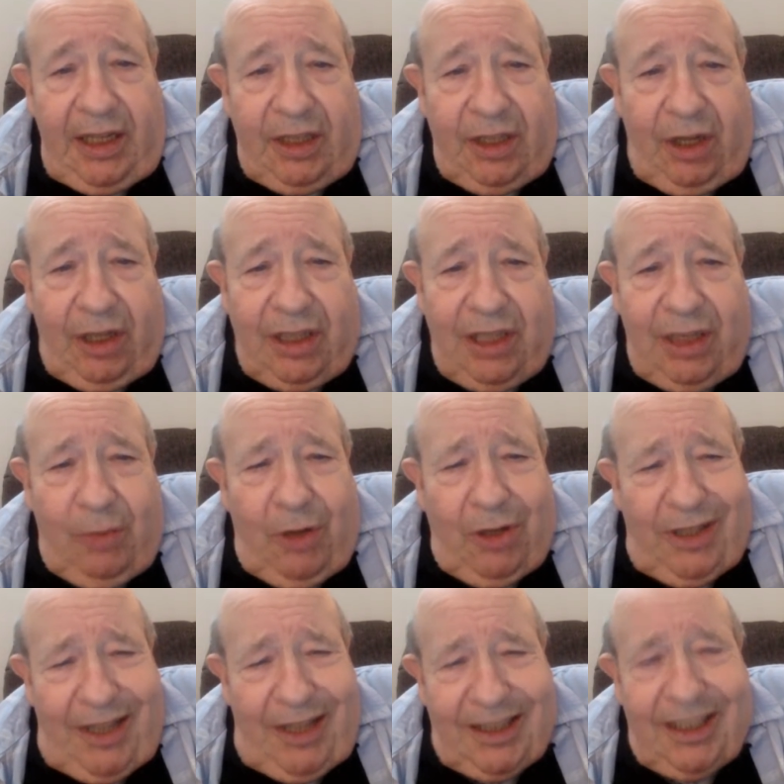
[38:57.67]
Charlie said, well,
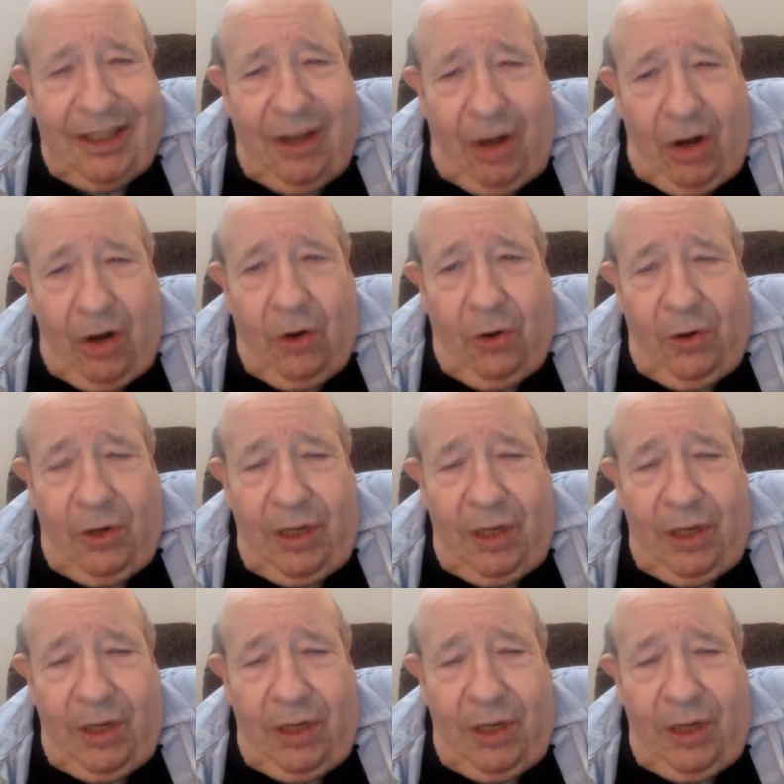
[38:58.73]
yes and no.